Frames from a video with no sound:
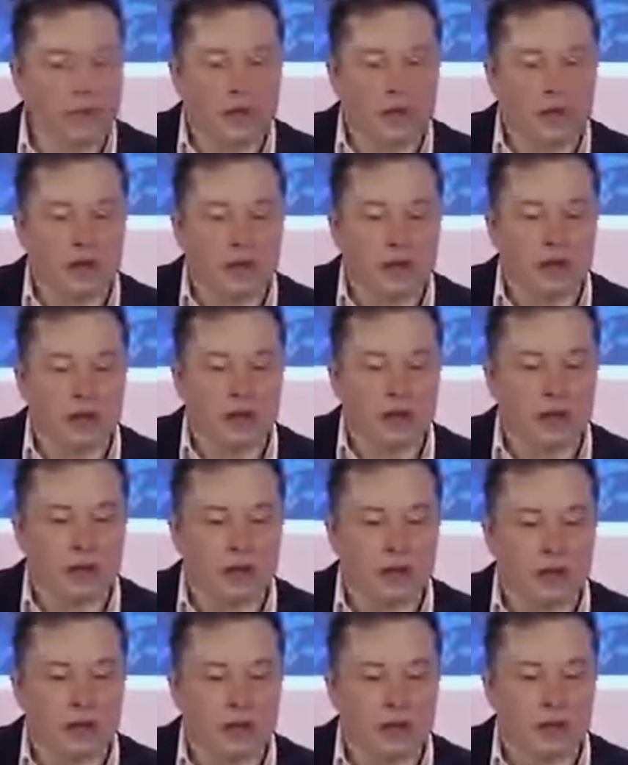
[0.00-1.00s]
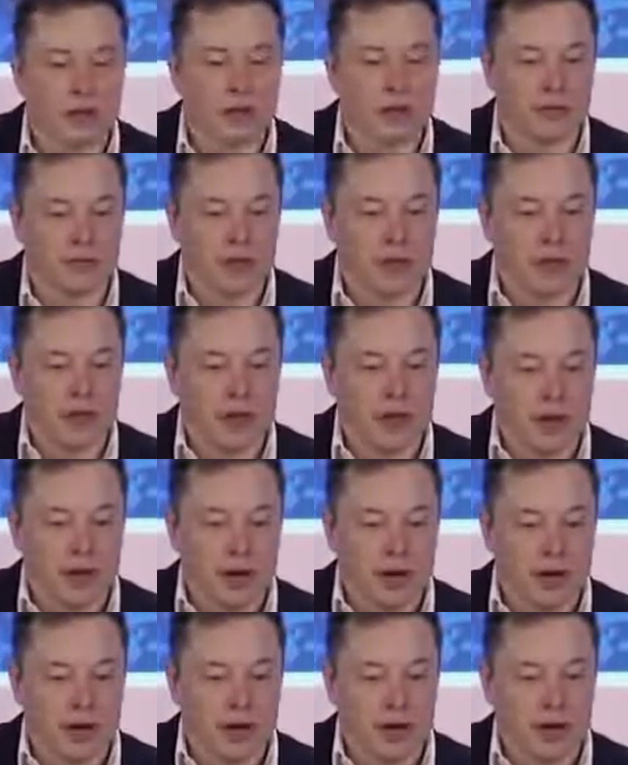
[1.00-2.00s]
in the long term.
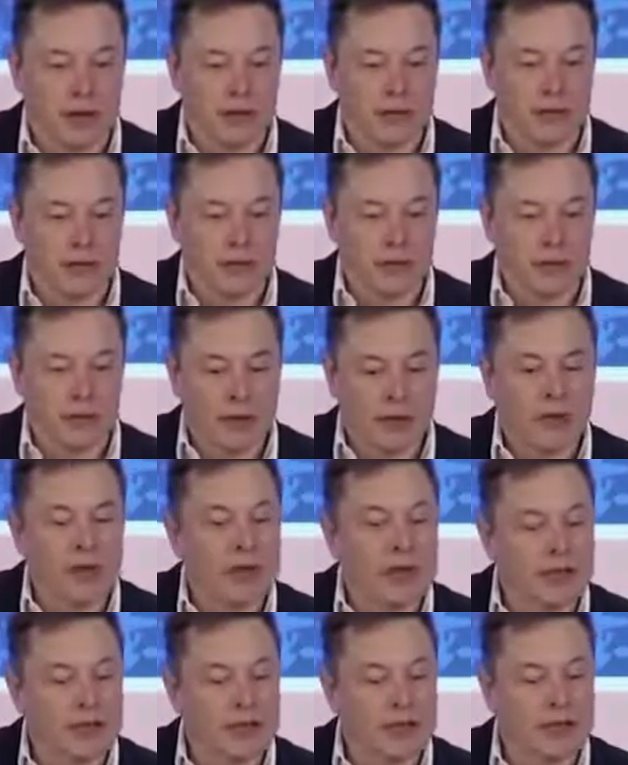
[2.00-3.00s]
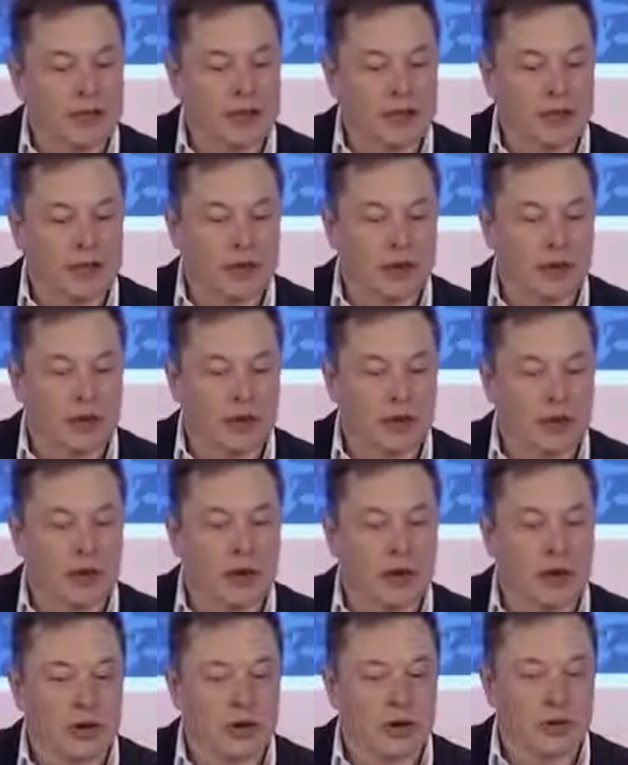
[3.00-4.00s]
I mean, as it is, the
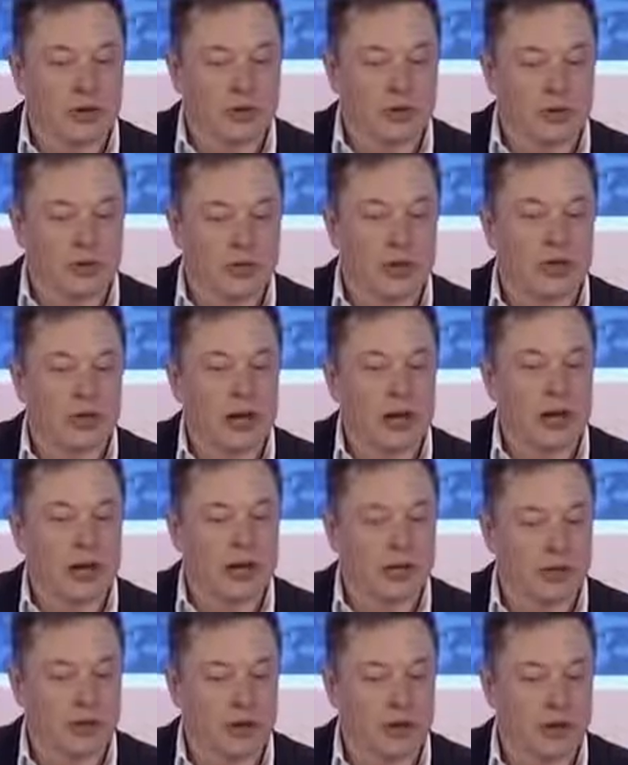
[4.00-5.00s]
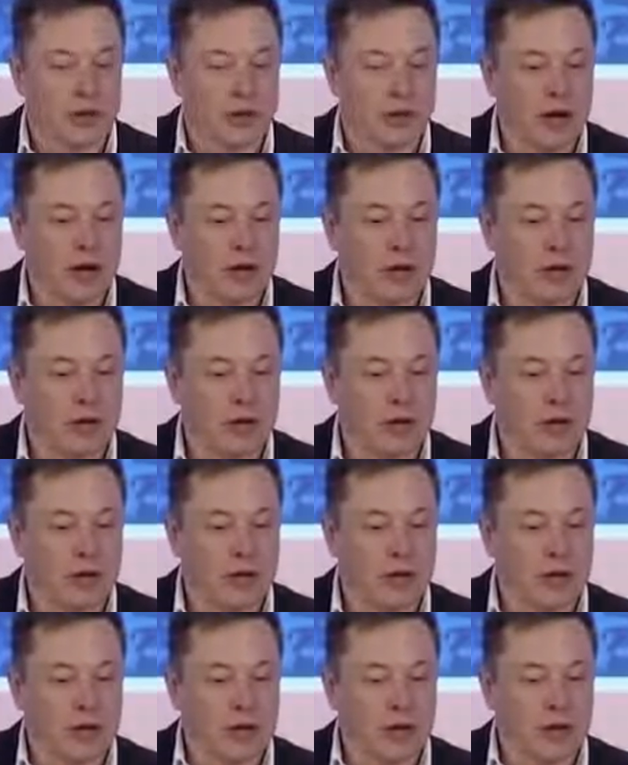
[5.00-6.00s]
Earth is almost entirely solar powered
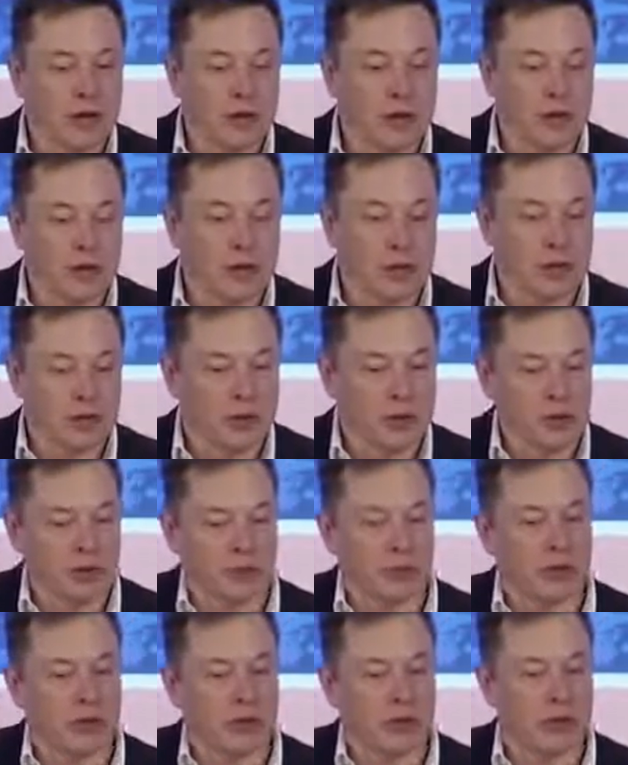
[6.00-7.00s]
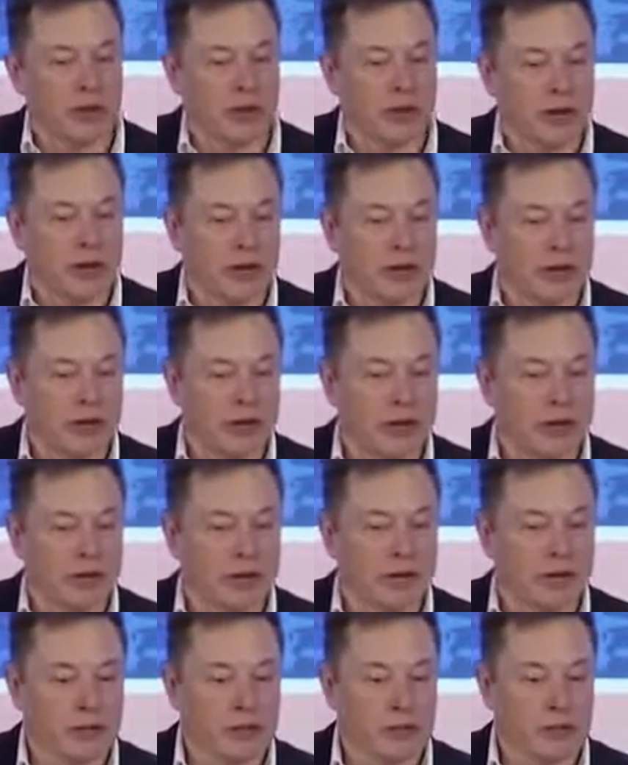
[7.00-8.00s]
when you consider the fact
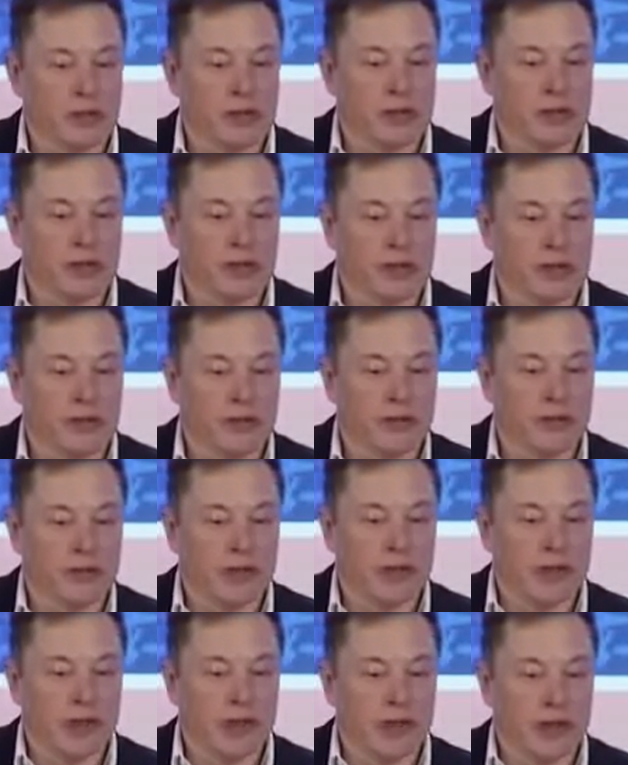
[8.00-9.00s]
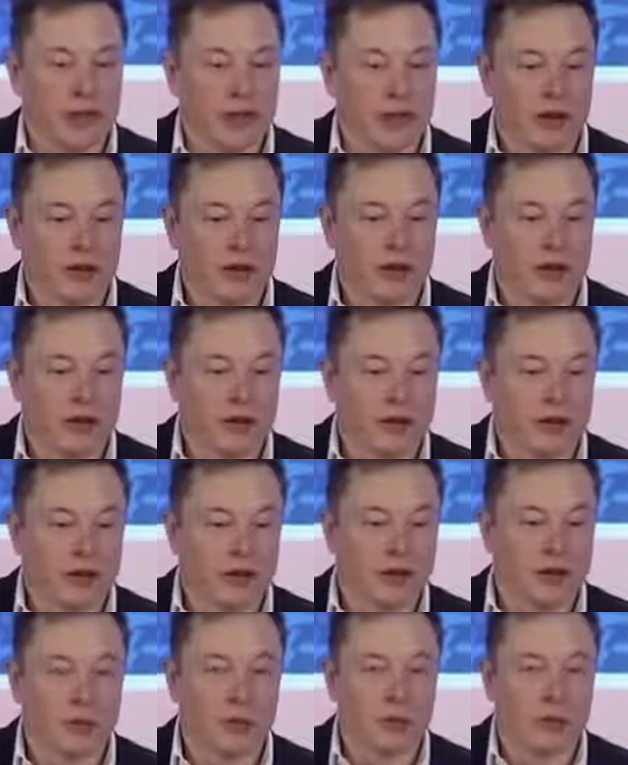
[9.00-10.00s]
that we would be a frozen
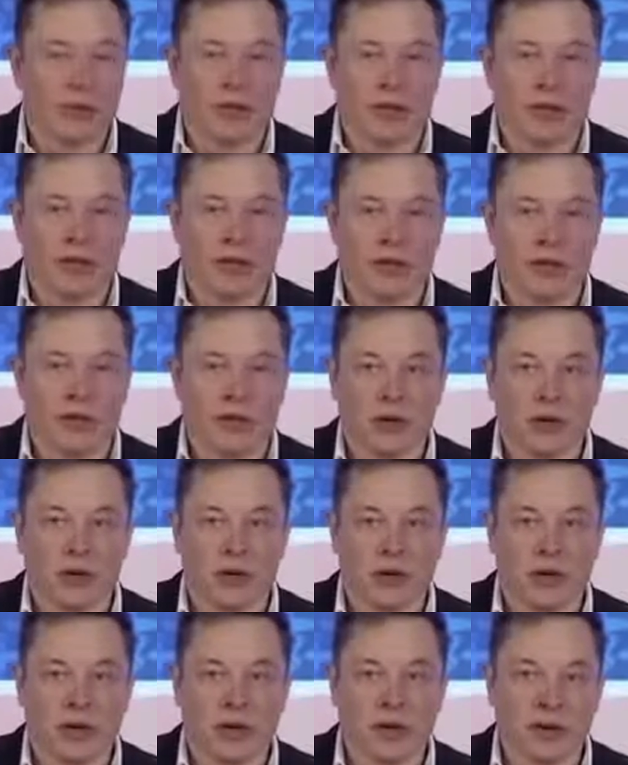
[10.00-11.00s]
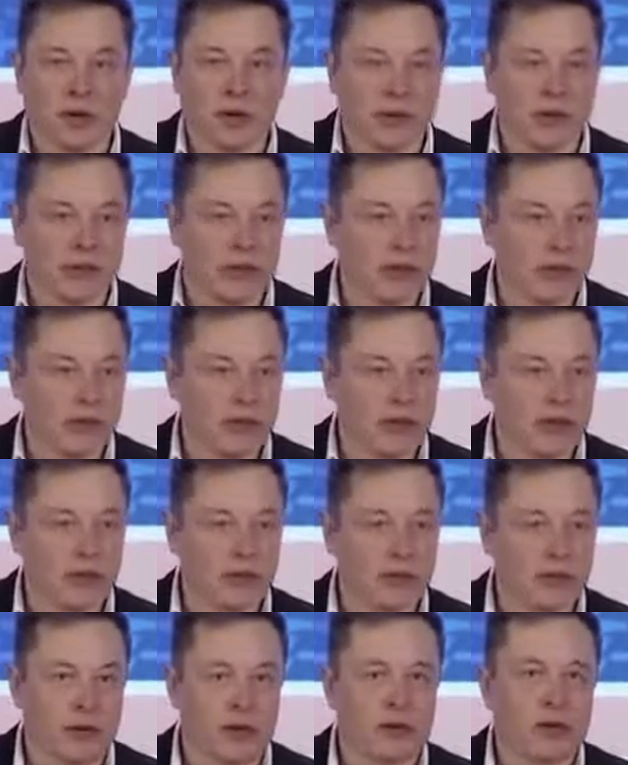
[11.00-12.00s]
ice ball at 3 degrees Kelvin
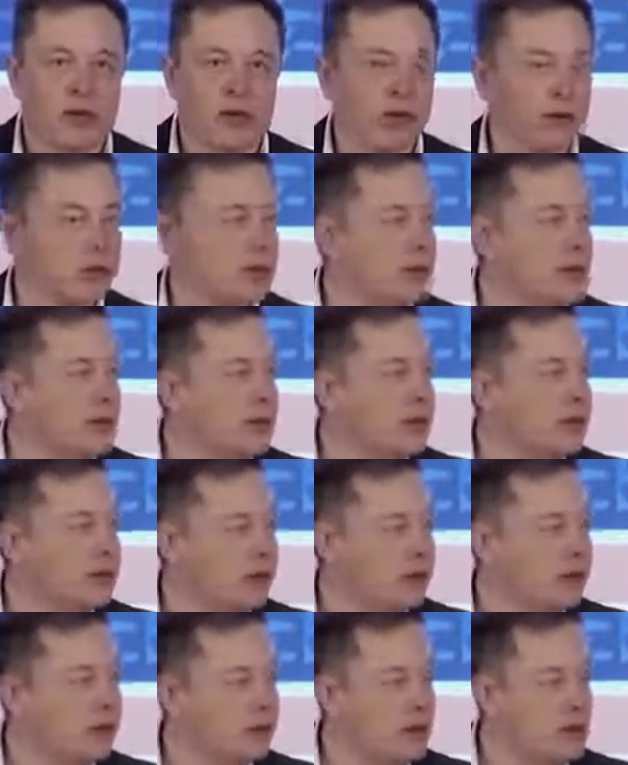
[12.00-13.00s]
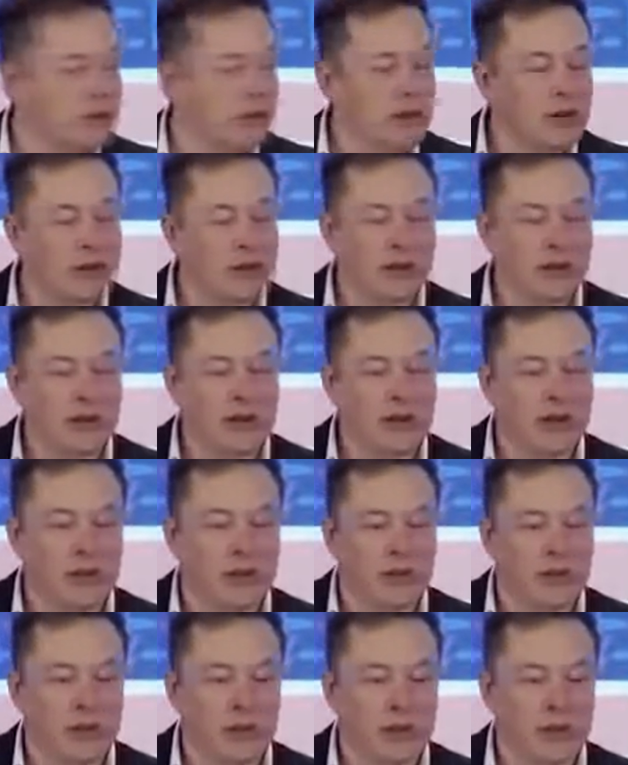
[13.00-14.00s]
if not for the sun. And
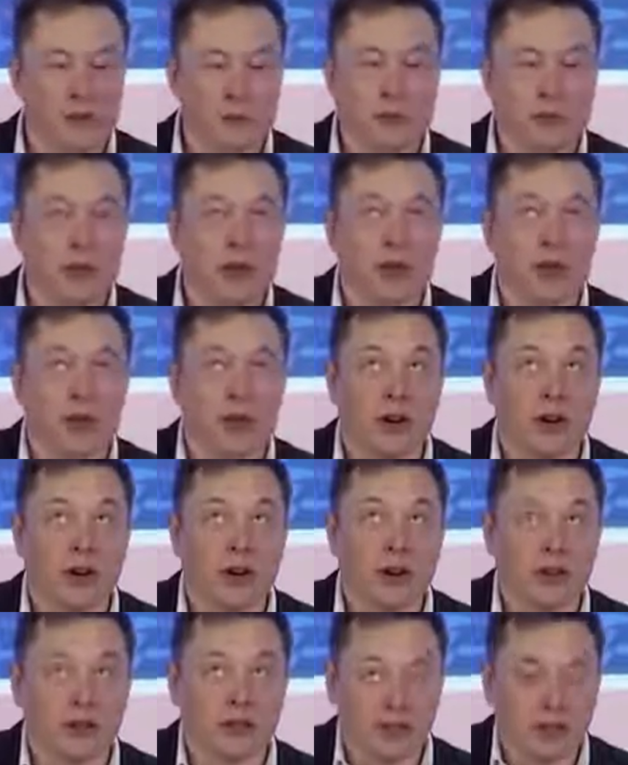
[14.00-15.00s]
it would be very dark.